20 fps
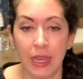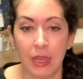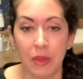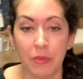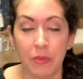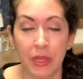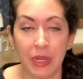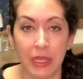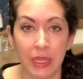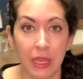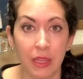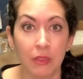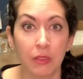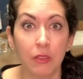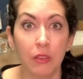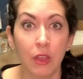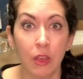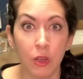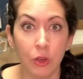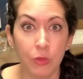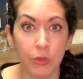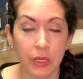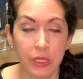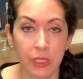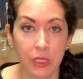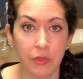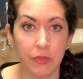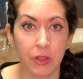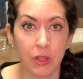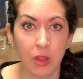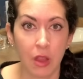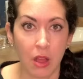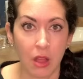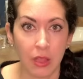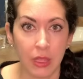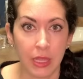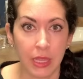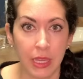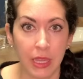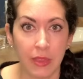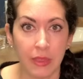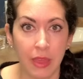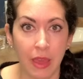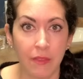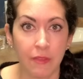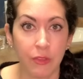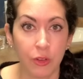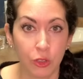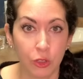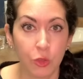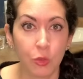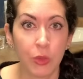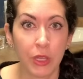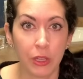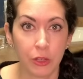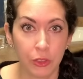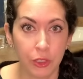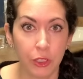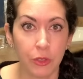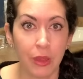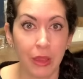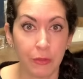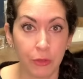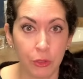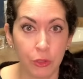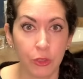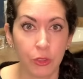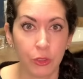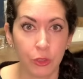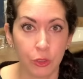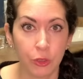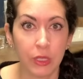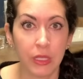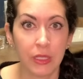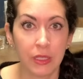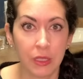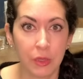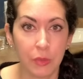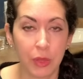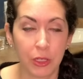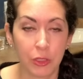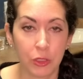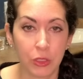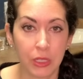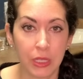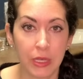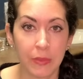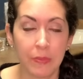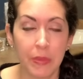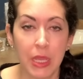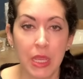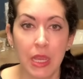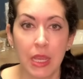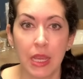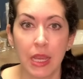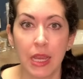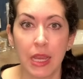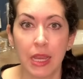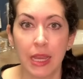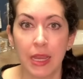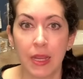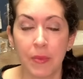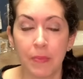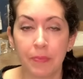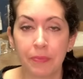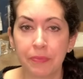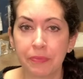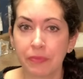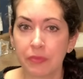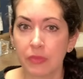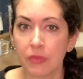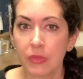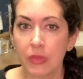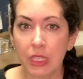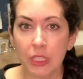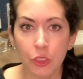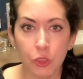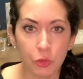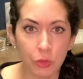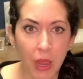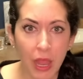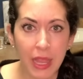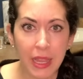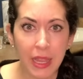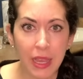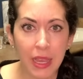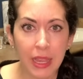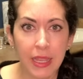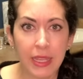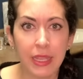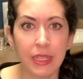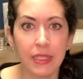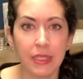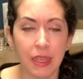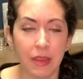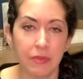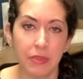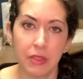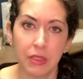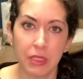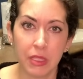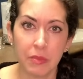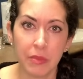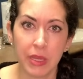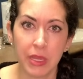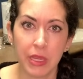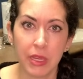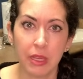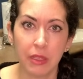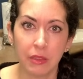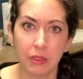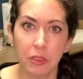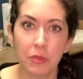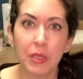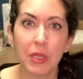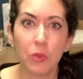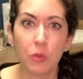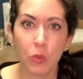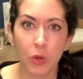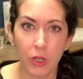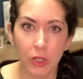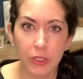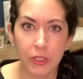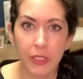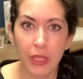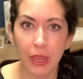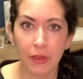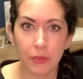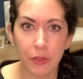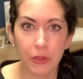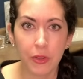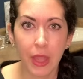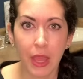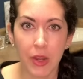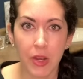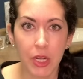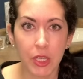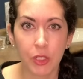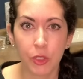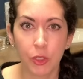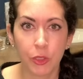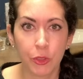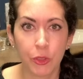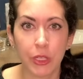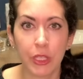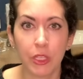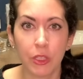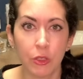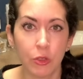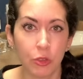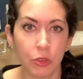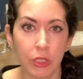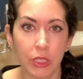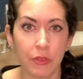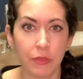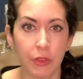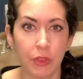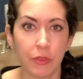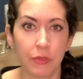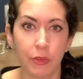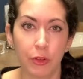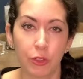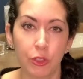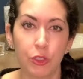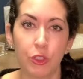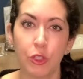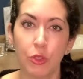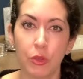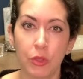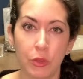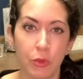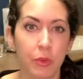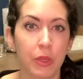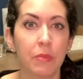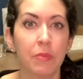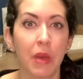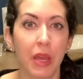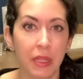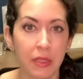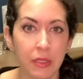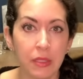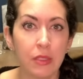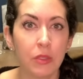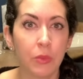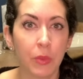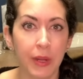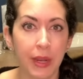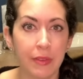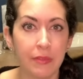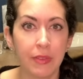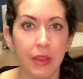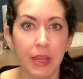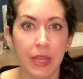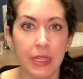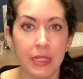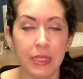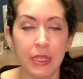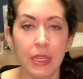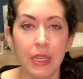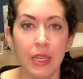But again, low risk for calling in that first week or two after surgery, especially. Dry eye can definitely be a little bit worse after cataract surgery, usually for the first 2 to 3 months is what I find.